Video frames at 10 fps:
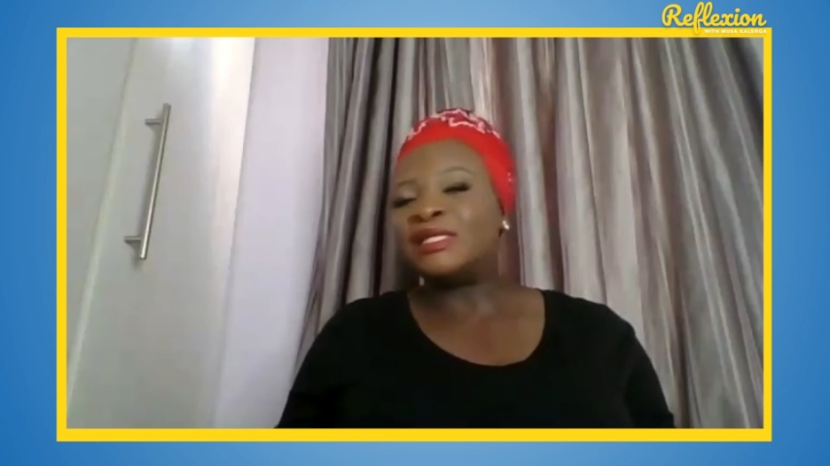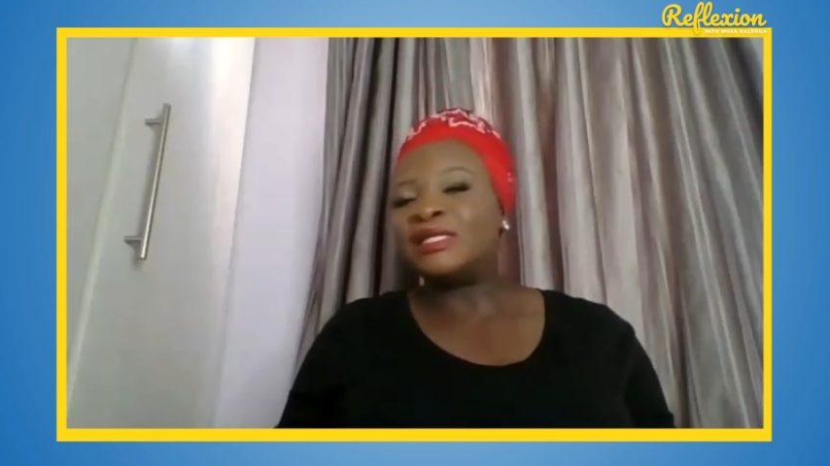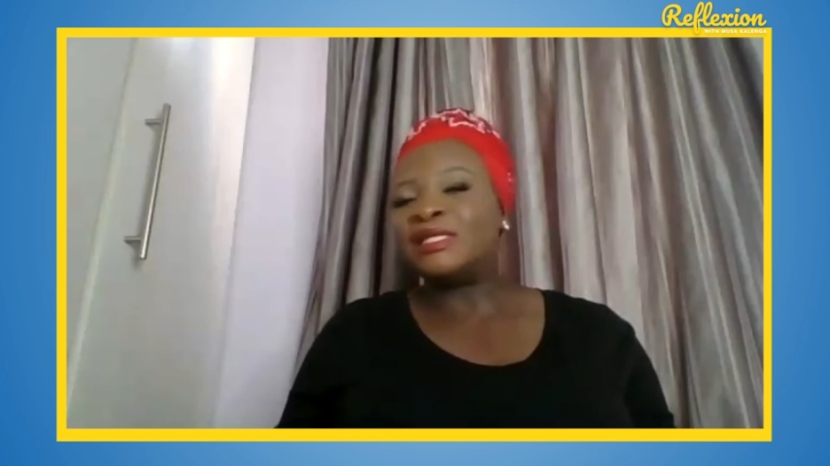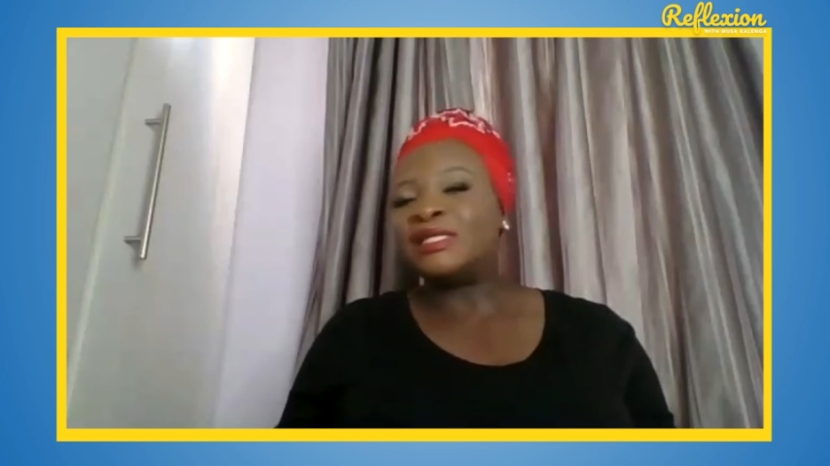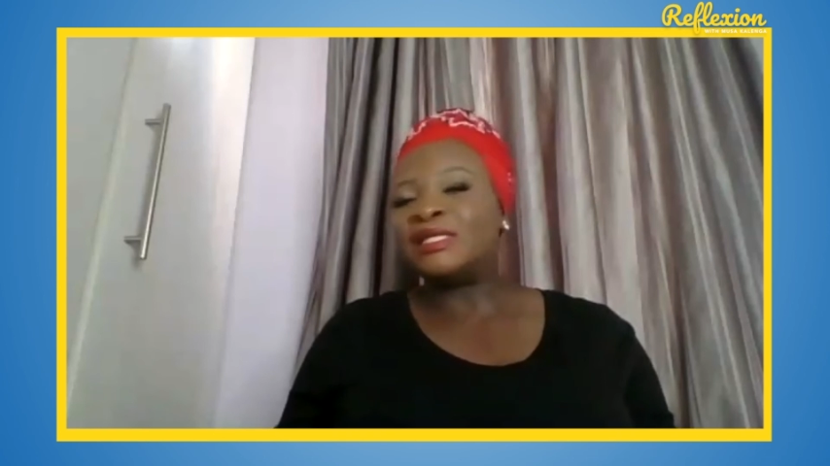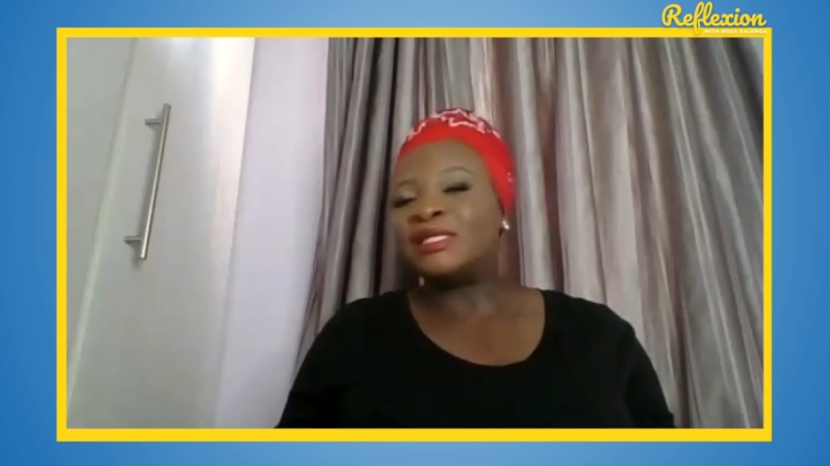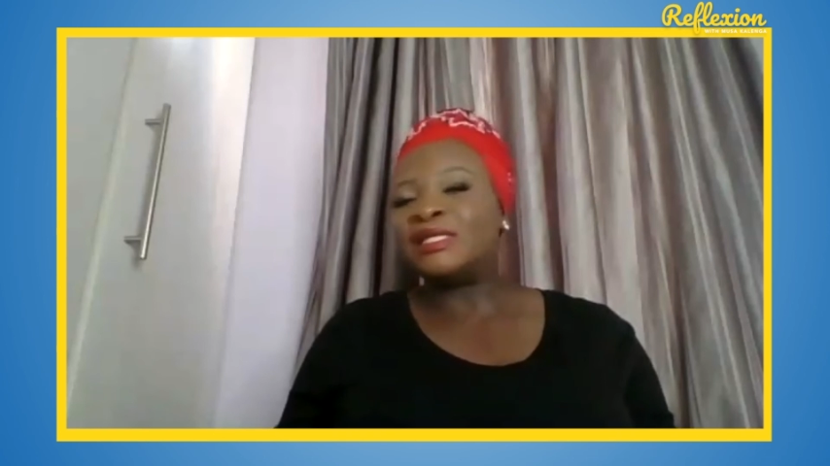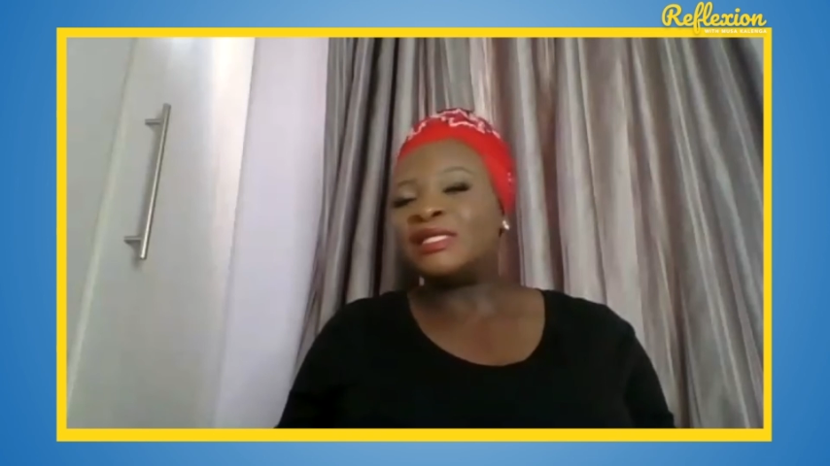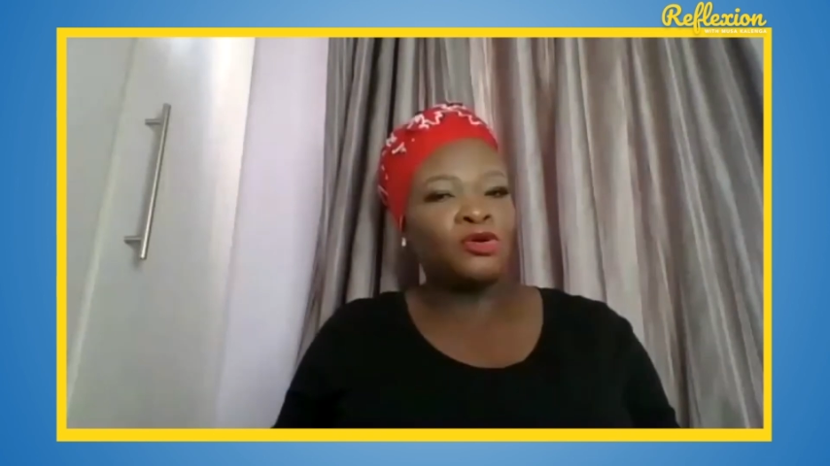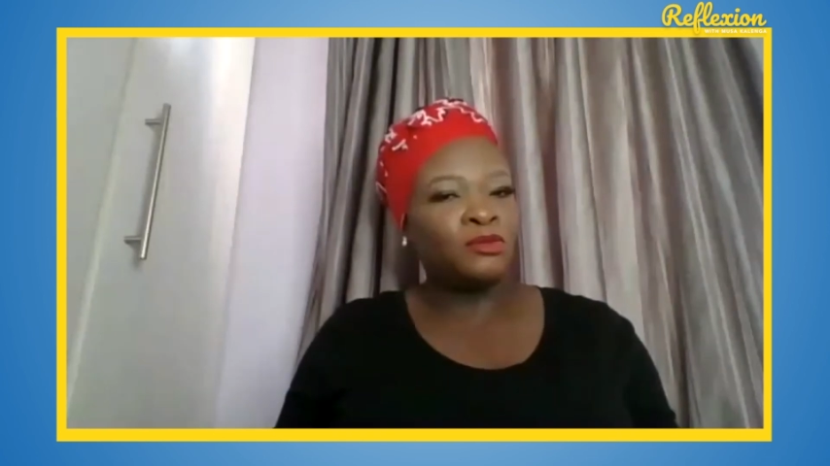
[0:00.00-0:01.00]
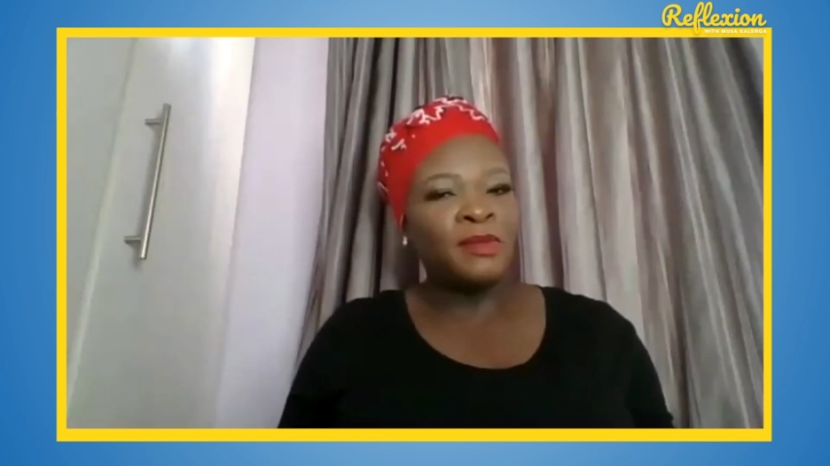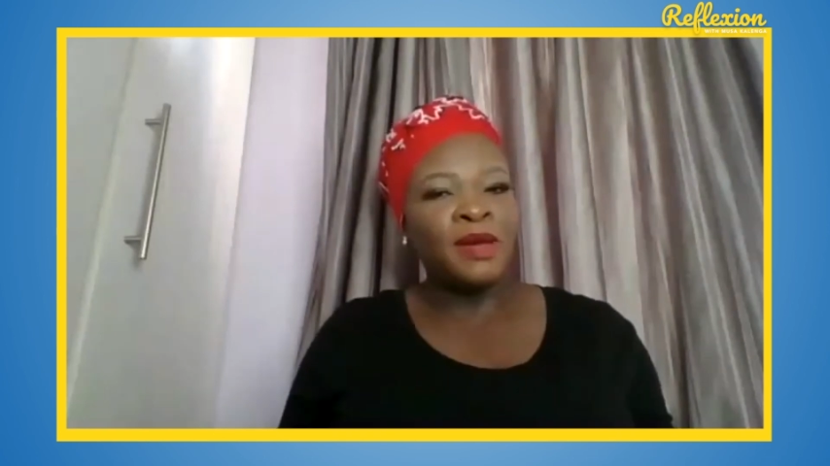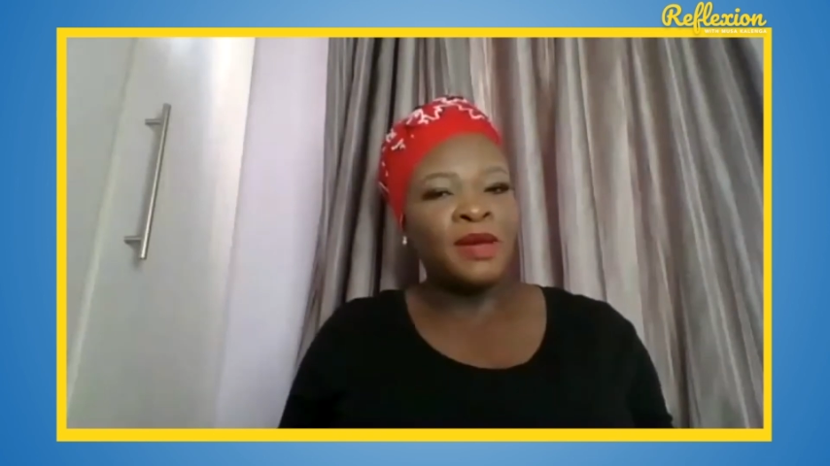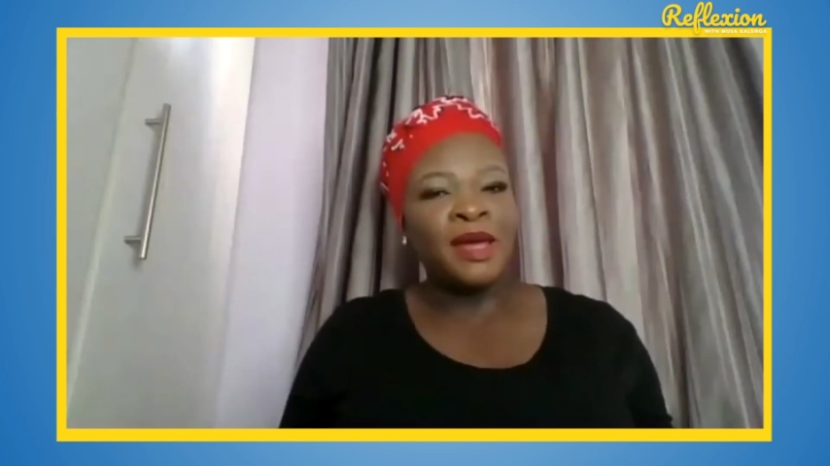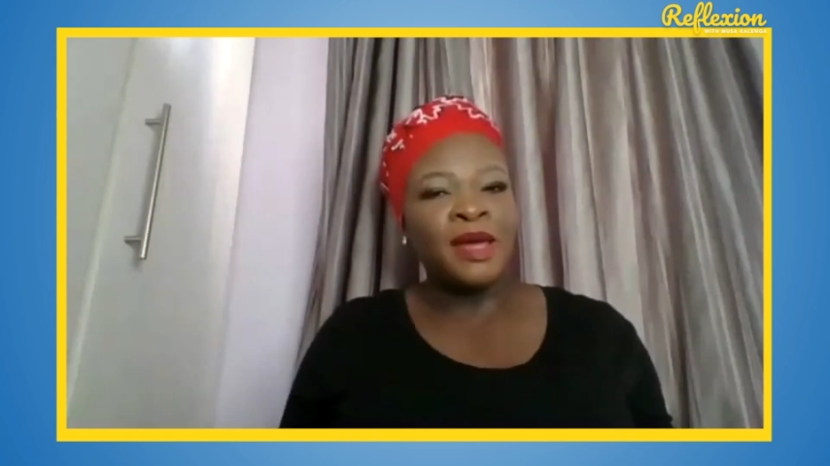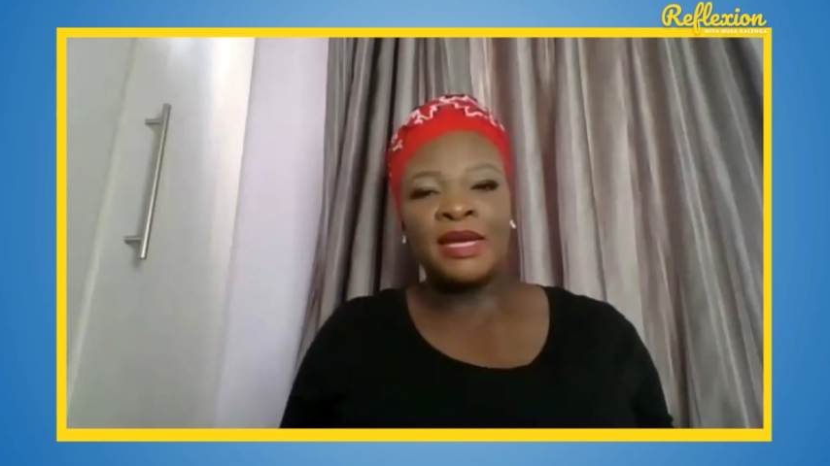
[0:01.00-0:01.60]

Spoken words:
are not mine.